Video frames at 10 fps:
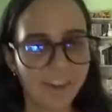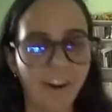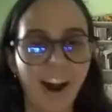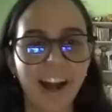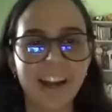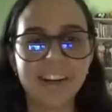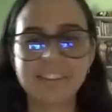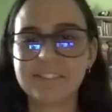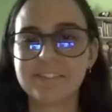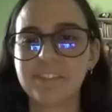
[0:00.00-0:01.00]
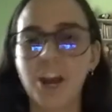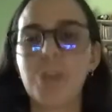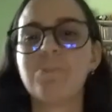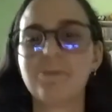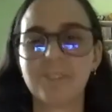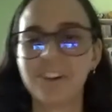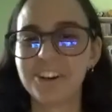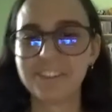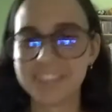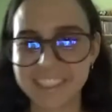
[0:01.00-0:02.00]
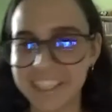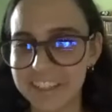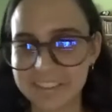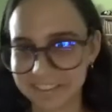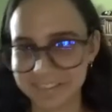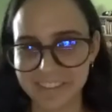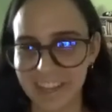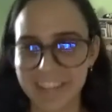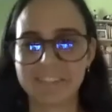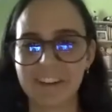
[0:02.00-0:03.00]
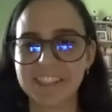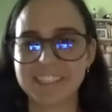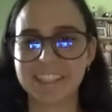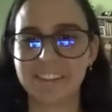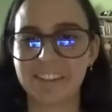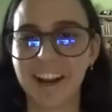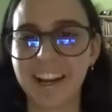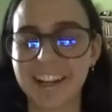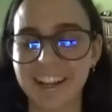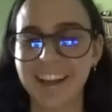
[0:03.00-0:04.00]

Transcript: I prefer to receive XYZ, right?